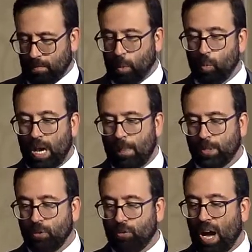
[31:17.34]
What
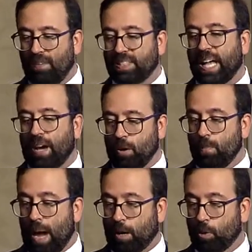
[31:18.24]
happens if we have tighter
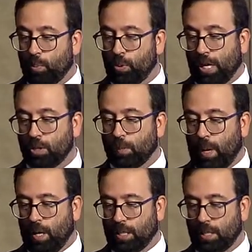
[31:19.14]
macroprudential
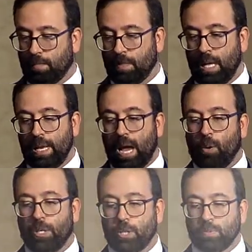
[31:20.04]
policy? Now,
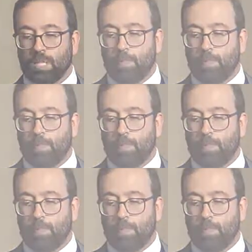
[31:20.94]
in terms of the